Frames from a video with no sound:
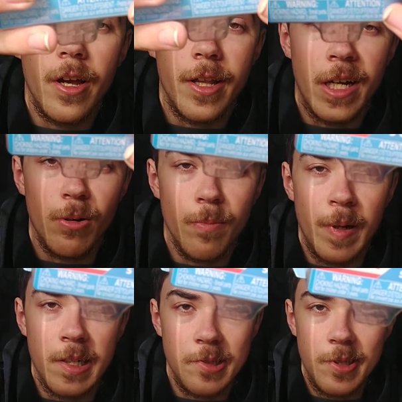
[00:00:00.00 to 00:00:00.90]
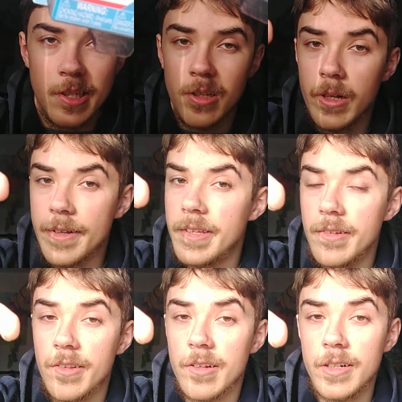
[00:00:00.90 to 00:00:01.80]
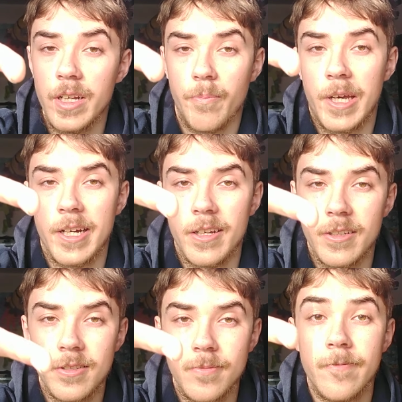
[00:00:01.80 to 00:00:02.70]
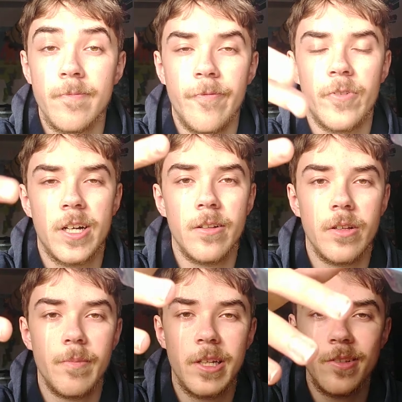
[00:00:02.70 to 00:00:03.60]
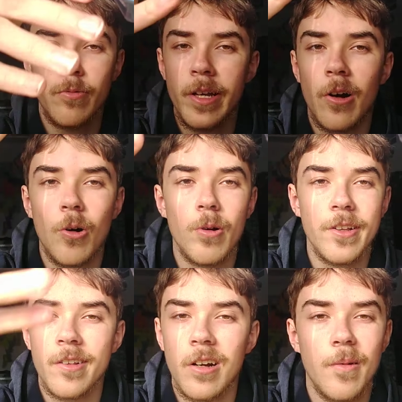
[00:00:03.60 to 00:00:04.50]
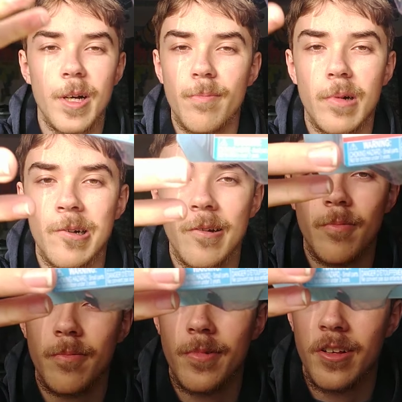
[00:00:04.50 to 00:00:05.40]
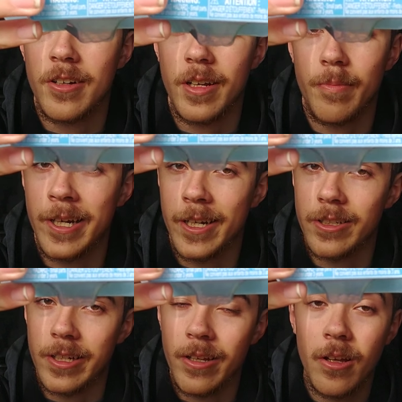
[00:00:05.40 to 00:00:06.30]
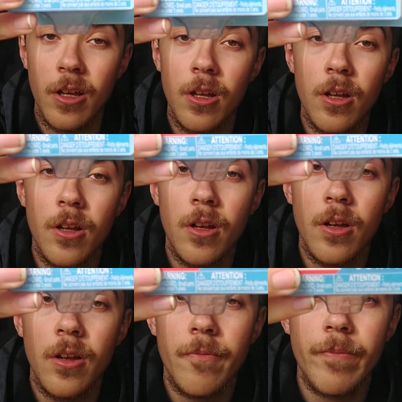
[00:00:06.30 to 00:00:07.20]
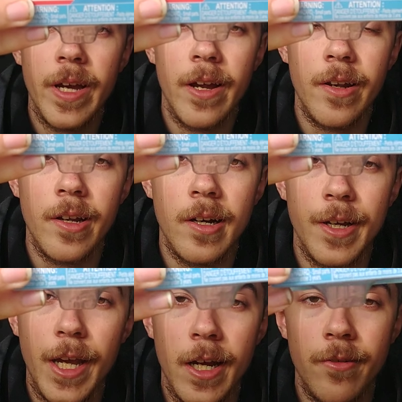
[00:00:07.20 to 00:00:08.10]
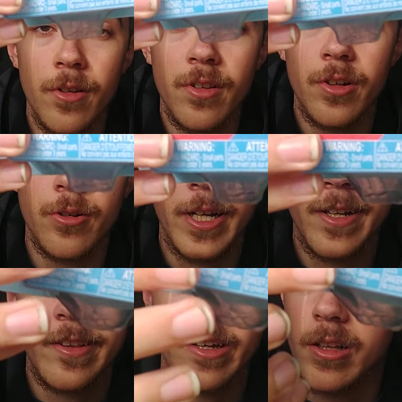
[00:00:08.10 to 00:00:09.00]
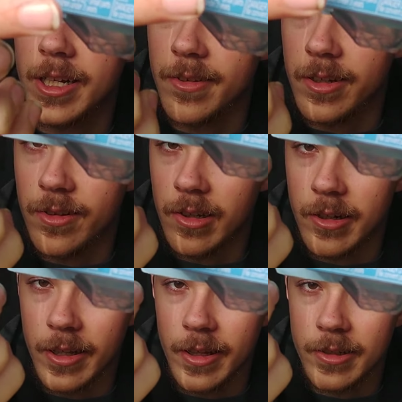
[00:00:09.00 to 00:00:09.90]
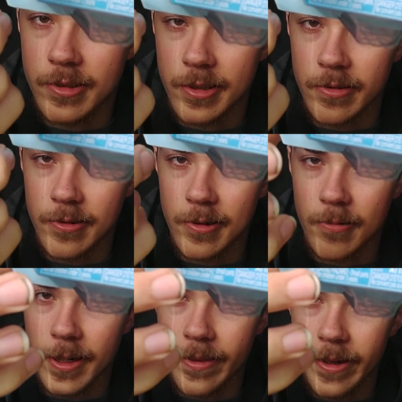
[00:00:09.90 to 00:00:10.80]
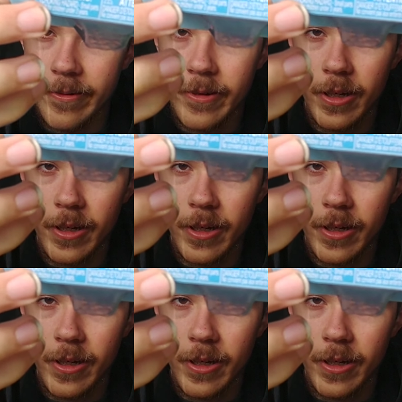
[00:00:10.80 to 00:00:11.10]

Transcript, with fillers: And now we're back to the classic Sonic package. Finally, because we always talk about modern Sonic packaging. And, uh, yeah. So it has the classic Sonic the Hedgehog logo right there.